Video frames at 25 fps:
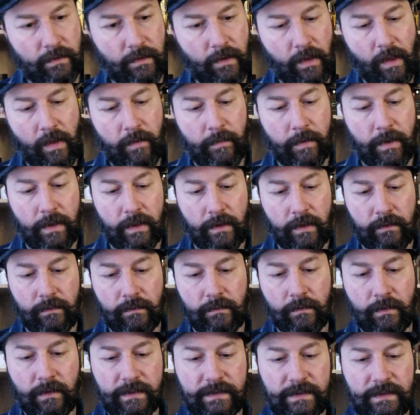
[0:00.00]
I
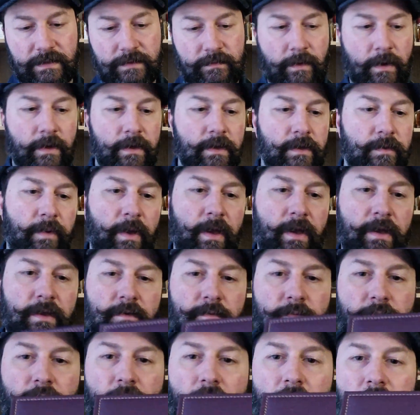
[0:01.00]
mean, this is why you pay
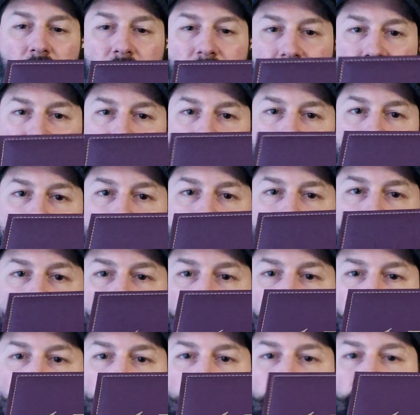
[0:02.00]
the price
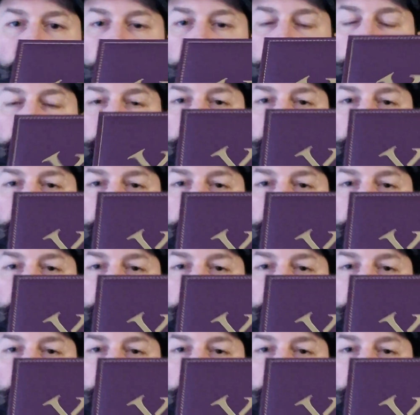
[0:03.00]
for